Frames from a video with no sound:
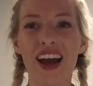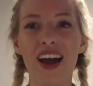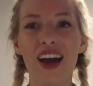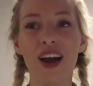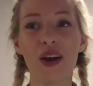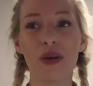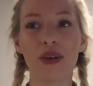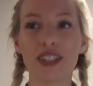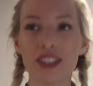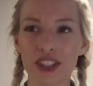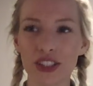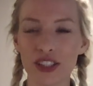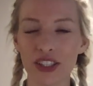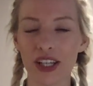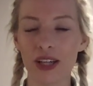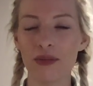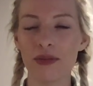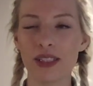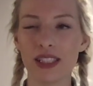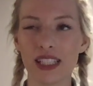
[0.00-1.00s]
I went to the
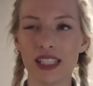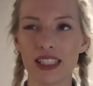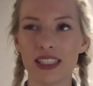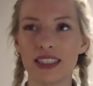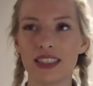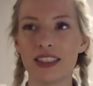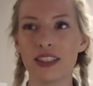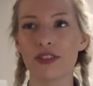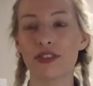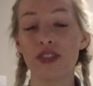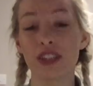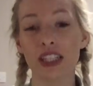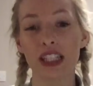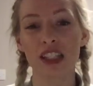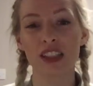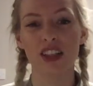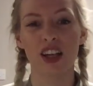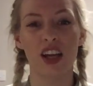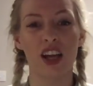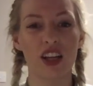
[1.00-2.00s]
gym and did different
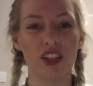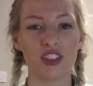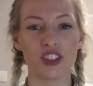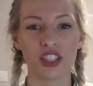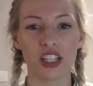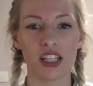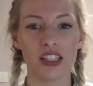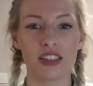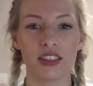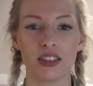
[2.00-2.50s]
things like lunges